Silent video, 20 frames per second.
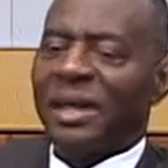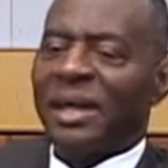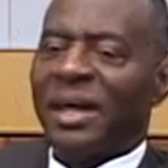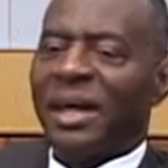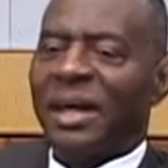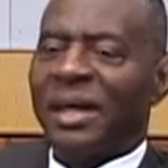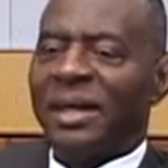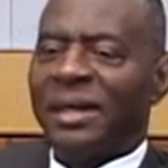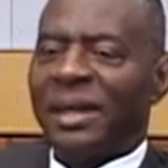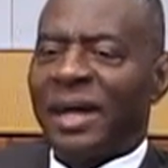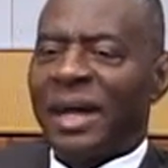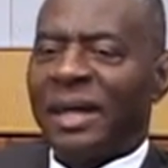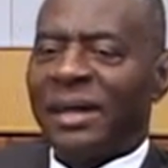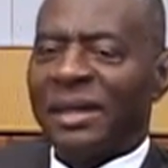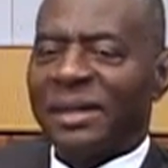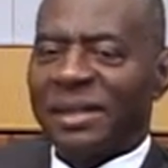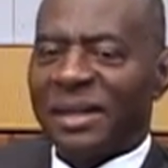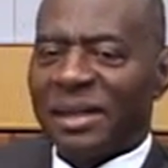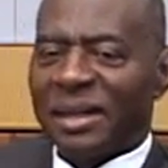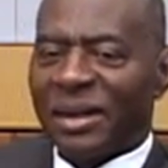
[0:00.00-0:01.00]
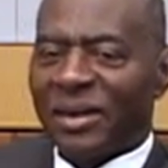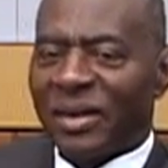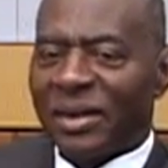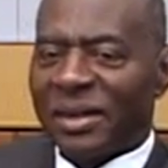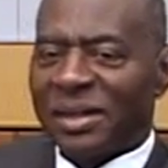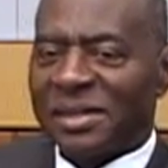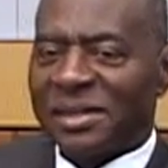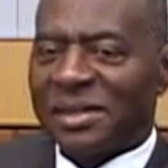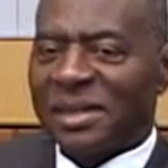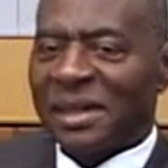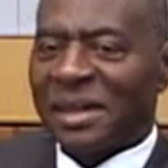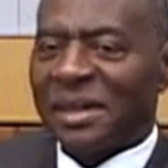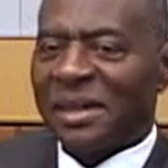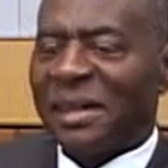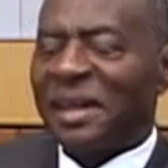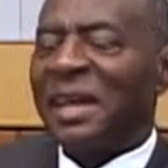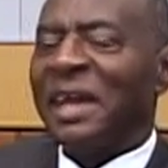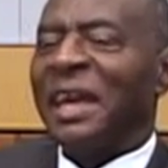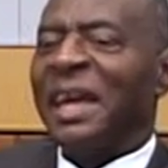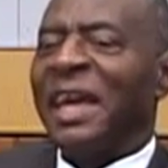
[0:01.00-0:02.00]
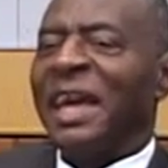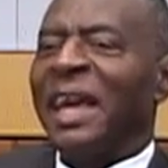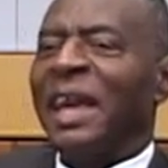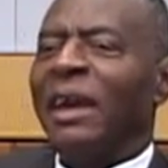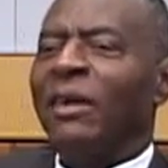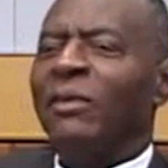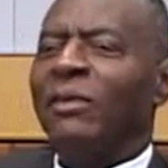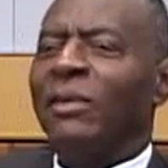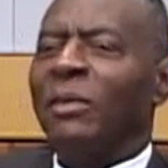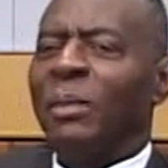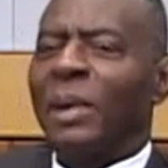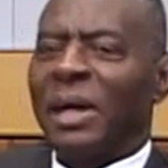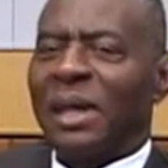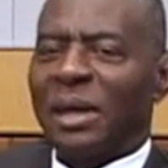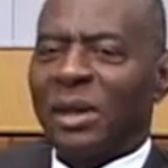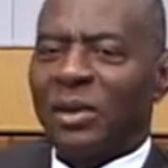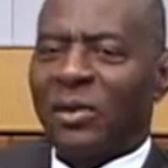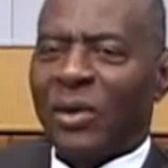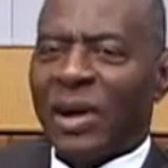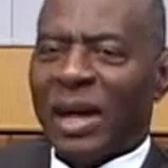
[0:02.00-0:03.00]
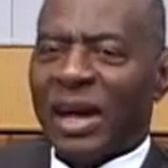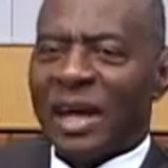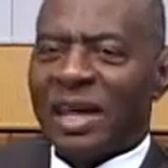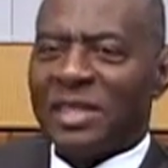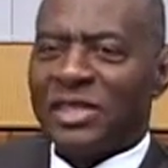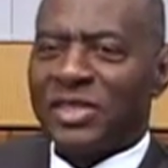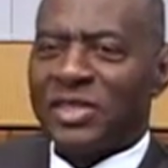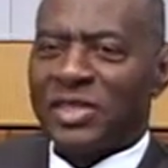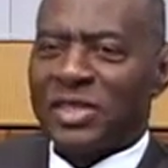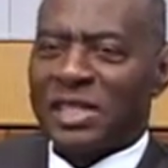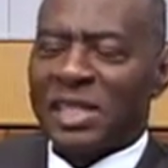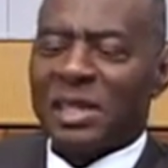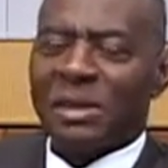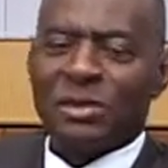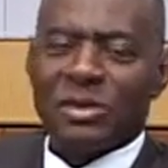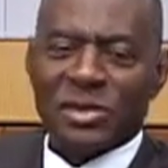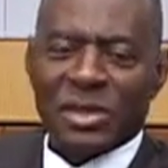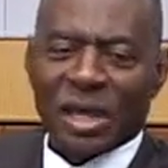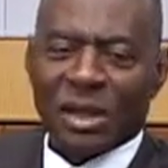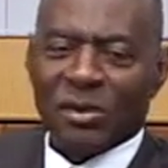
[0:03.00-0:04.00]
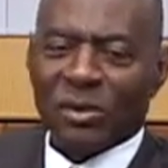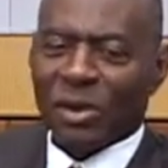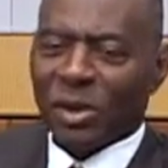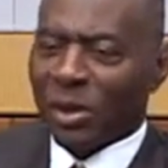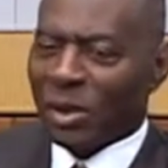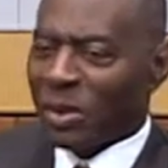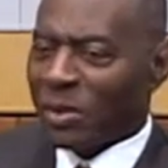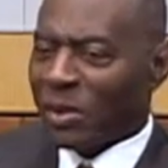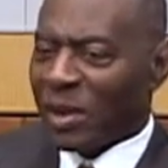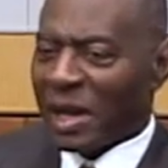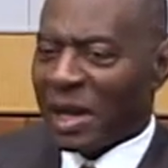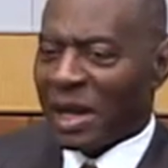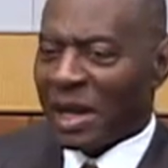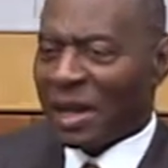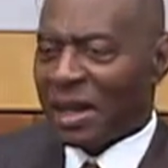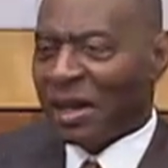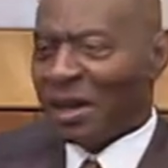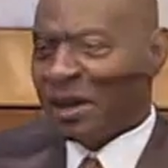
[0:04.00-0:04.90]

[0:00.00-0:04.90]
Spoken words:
I looked in the audience there. Everybody cried. Steve Shanwell cried.